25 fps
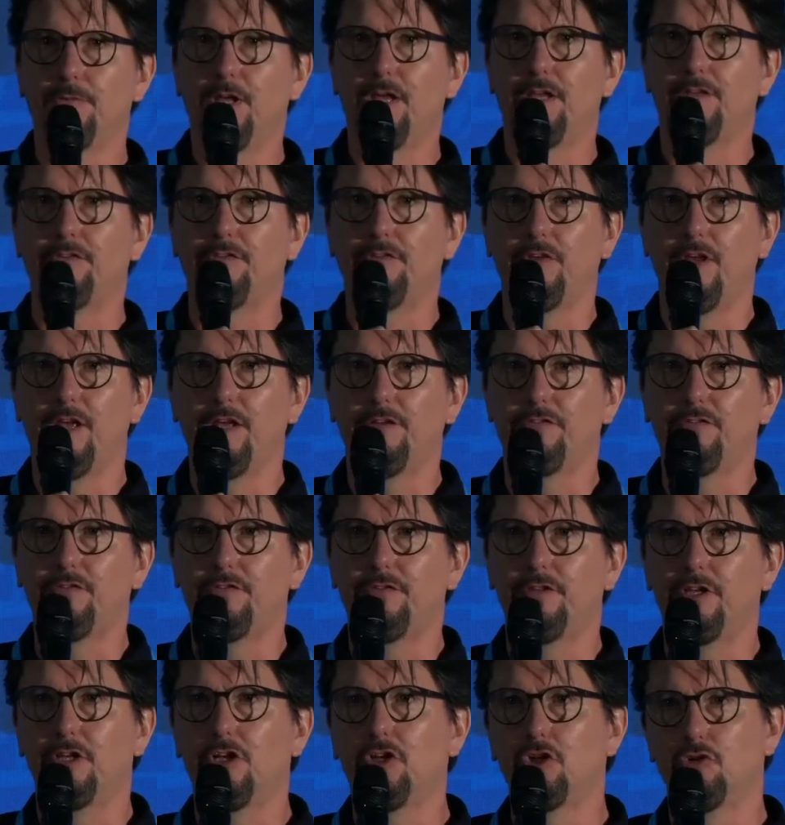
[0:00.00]

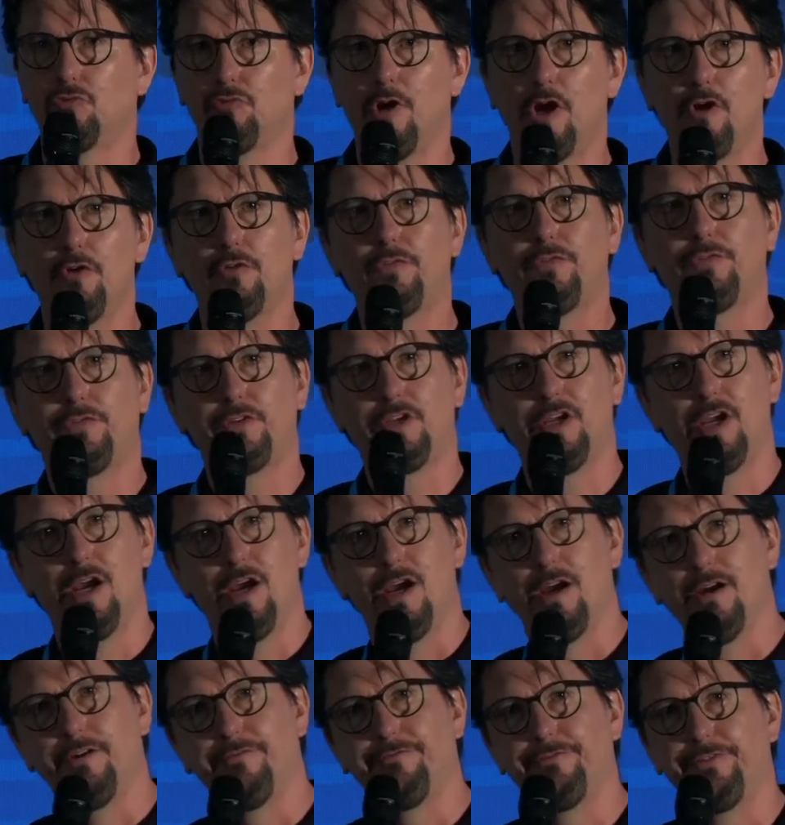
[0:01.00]
It's the growth
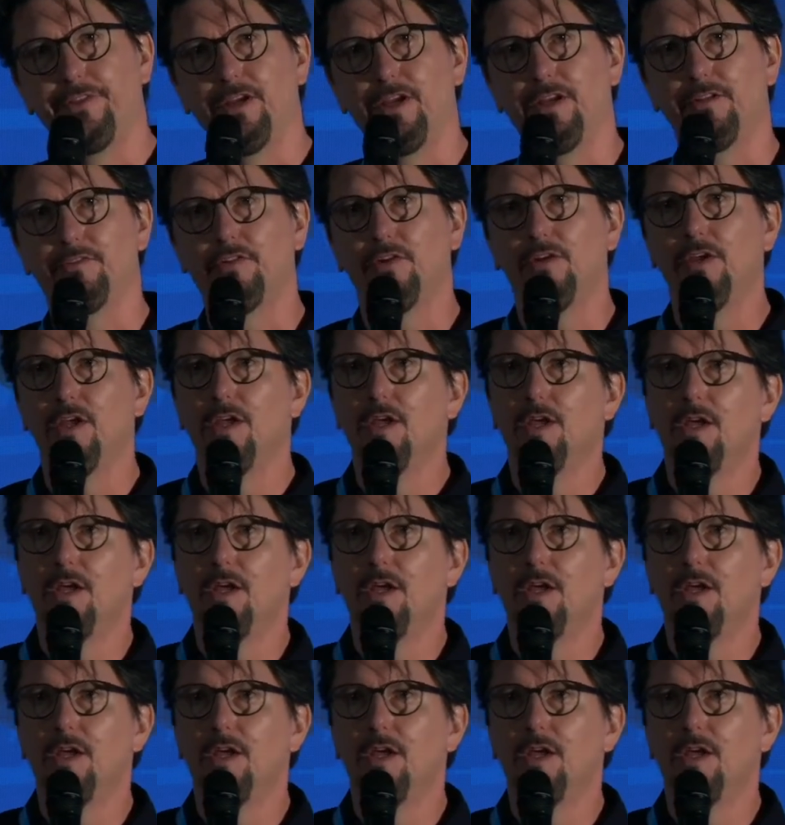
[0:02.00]
curve that